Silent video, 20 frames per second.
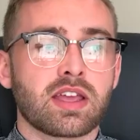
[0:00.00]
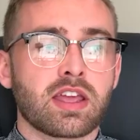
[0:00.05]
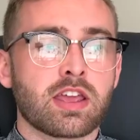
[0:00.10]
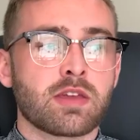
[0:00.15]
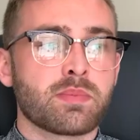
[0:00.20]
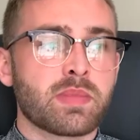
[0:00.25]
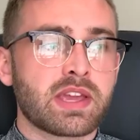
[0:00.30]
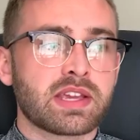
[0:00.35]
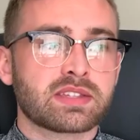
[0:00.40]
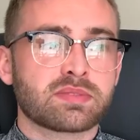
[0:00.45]

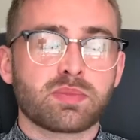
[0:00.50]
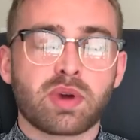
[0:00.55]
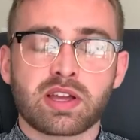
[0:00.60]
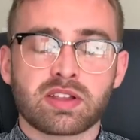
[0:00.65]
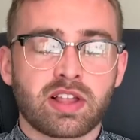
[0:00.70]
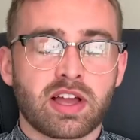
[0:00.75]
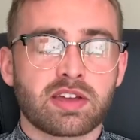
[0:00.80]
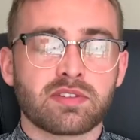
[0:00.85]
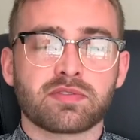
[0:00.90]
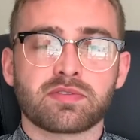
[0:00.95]
it makes my
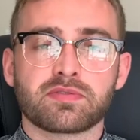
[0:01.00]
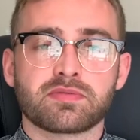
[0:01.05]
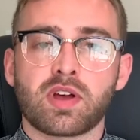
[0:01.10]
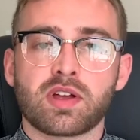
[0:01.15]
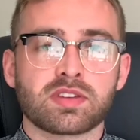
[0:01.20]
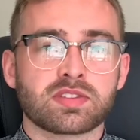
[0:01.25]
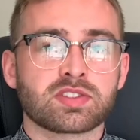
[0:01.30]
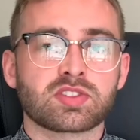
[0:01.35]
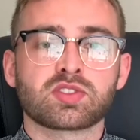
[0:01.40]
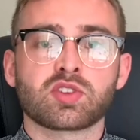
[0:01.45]
life
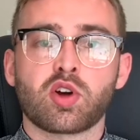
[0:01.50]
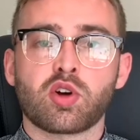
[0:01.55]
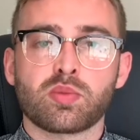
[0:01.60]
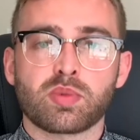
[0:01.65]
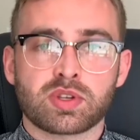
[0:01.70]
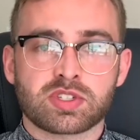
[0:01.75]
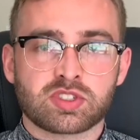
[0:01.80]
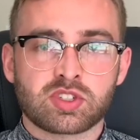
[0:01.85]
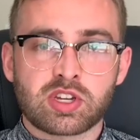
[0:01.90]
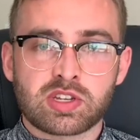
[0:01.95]
so
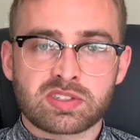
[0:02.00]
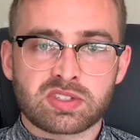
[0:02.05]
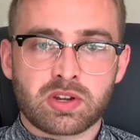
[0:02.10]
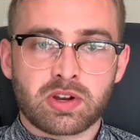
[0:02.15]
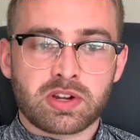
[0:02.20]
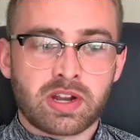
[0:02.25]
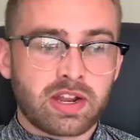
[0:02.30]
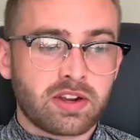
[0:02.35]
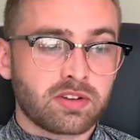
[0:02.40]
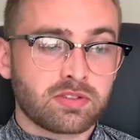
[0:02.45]
much
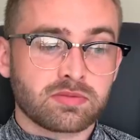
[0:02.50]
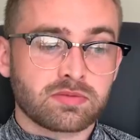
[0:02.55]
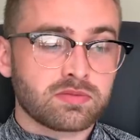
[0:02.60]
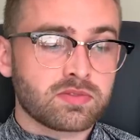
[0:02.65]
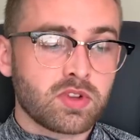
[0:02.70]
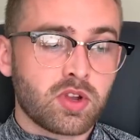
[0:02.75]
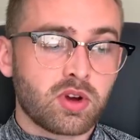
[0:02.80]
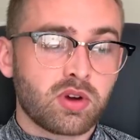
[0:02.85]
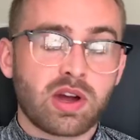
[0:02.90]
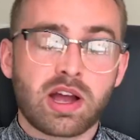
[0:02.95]
easier, and I don't
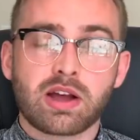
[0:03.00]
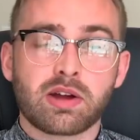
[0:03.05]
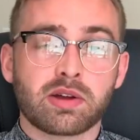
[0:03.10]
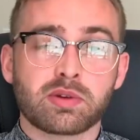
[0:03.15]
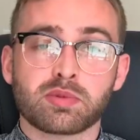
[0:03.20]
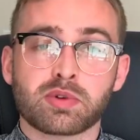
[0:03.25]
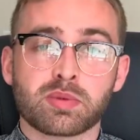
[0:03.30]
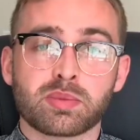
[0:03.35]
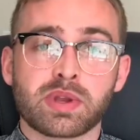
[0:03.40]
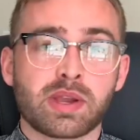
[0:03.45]
know how I
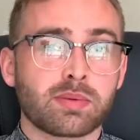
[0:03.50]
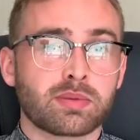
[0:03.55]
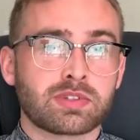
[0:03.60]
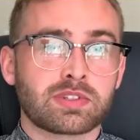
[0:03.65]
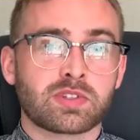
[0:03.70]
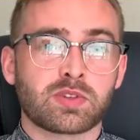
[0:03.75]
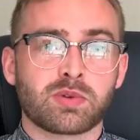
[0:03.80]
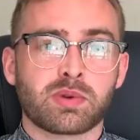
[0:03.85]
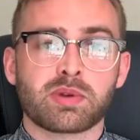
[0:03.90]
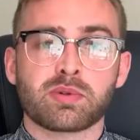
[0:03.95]
would have been able
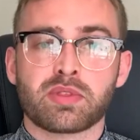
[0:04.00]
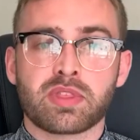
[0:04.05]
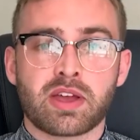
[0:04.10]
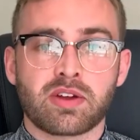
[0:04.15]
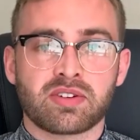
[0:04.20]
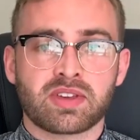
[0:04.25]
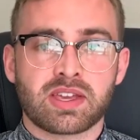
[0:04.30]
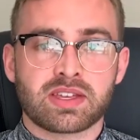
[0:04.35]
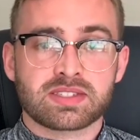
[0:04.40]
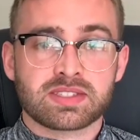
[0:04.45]
to do it
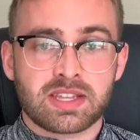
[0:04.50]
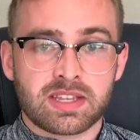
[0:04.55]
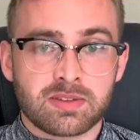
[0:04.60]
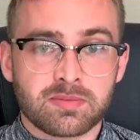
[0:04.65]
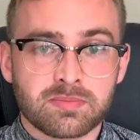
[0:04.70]
without Guestie.